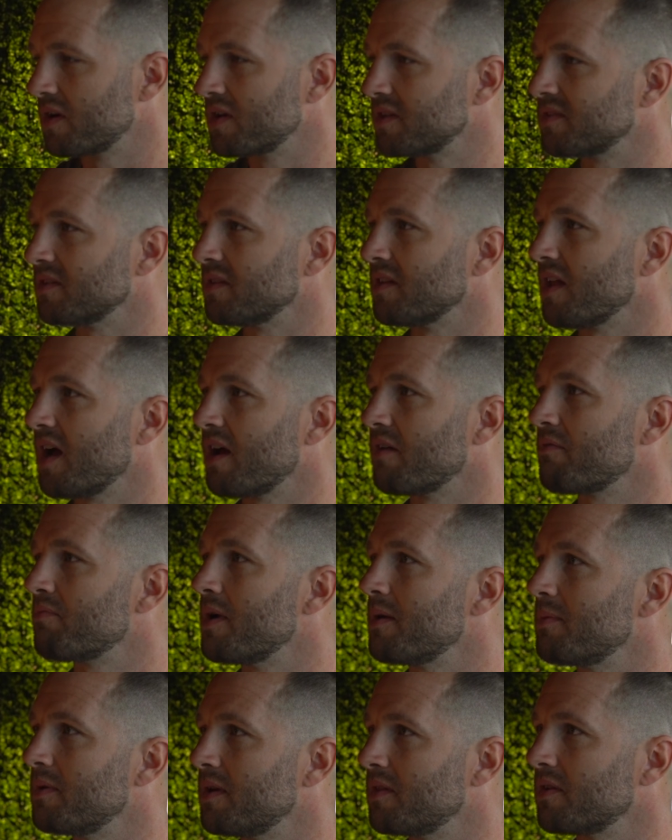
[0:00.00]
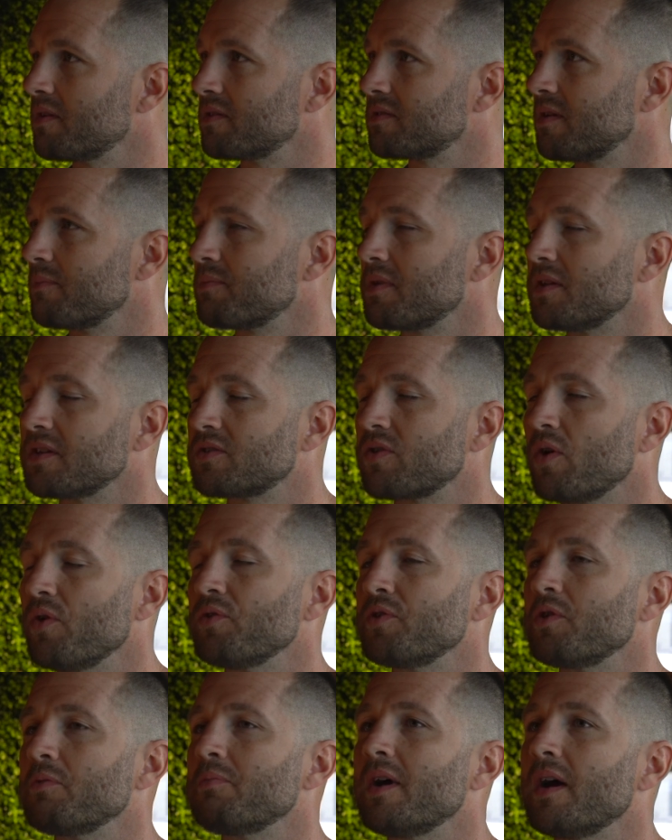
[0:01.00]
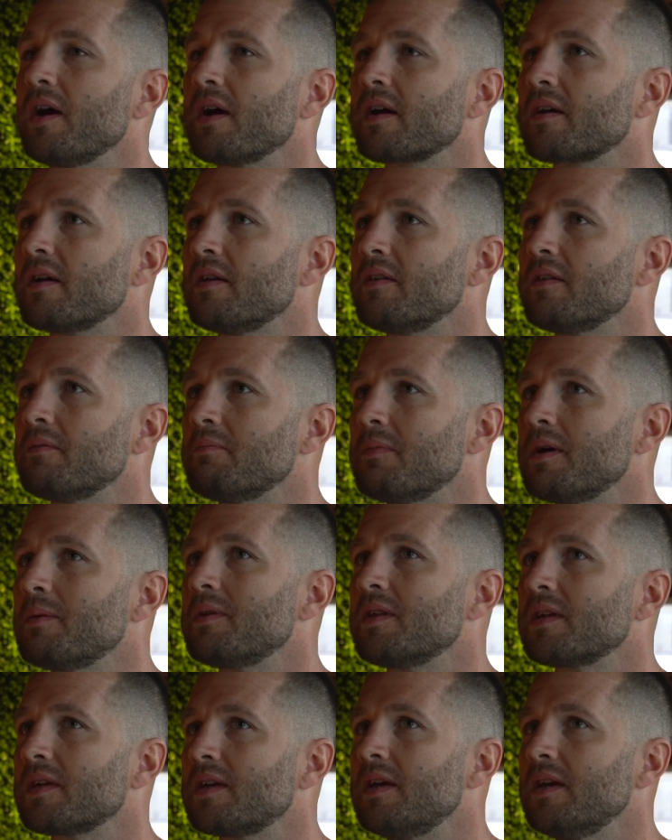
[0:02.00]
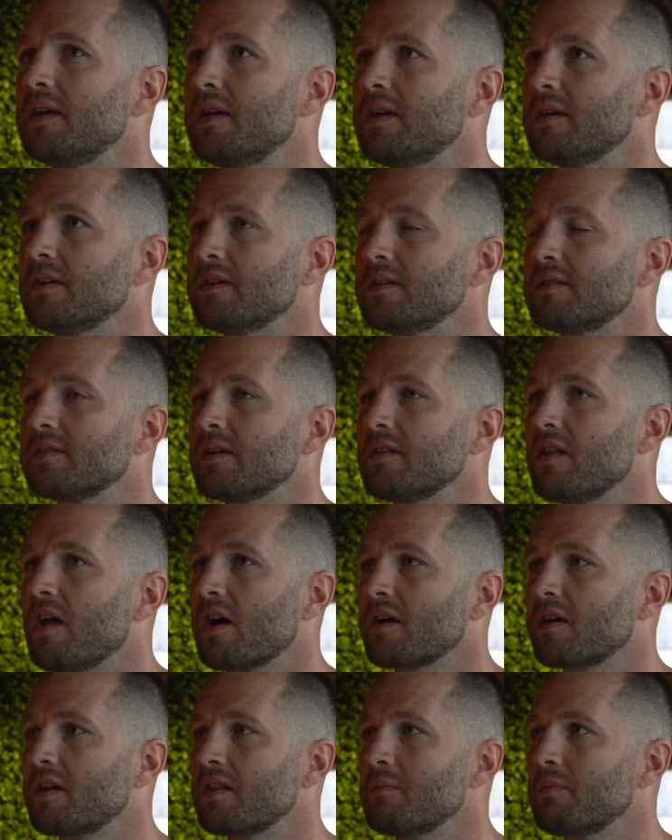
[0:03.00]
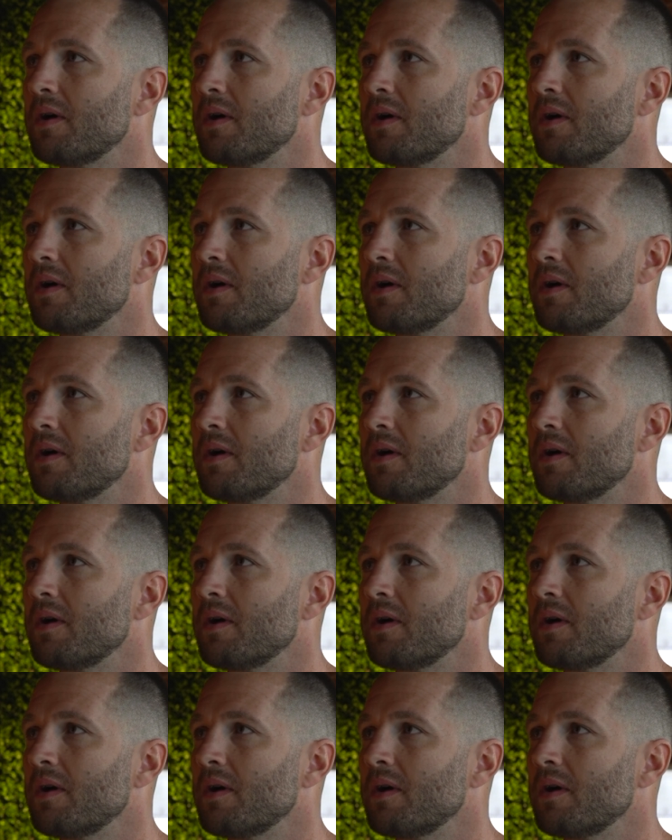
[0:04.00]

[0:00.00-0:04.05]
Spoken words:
it is in life, maybe there's something that's holding you back, and then maybe the key is unlocking the